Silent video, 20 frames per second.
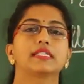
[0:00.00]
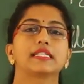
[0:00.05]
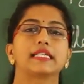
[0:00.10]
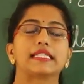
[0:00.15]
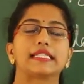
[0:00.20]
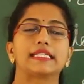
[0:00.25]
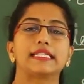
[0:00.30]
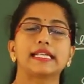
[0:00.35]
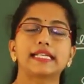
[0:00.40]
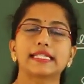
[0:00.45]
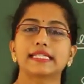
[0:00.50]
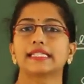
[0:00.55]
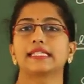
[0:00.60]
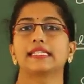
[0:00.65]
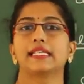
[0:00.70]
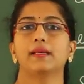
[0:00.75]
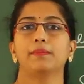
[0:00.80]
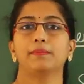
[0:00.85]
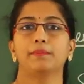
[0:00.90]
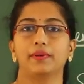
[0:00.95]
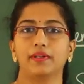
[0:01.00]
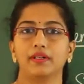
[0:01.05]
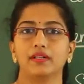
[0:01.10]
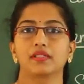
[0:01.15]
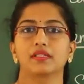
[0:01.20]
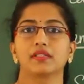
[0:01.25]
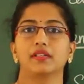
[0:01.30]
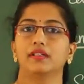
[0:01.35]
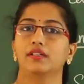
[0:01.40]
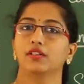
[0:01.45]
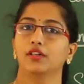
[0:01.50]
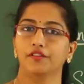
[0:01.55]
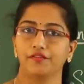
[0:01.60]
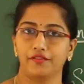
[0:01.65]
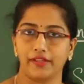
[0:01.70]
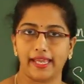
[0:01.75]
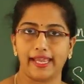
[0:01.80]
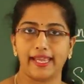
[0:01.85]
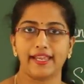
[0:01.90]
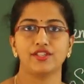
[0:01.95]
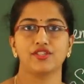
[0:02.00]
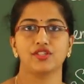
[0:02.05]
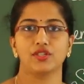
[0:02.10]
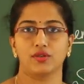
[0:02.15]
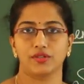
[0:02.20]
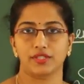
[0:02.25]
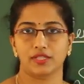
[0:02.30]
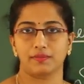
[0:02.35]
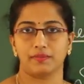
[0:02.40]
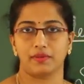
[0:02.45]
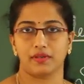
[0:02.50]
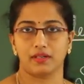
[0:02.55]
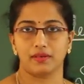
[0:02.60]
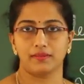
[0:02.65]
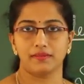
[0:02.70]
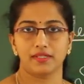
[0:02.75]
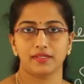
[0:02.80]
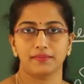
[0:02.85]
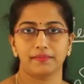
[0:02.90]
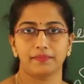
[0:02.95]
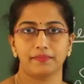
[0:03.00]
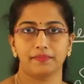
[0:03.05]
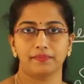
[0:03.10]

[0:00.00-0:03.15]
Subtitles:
60% of angiosperms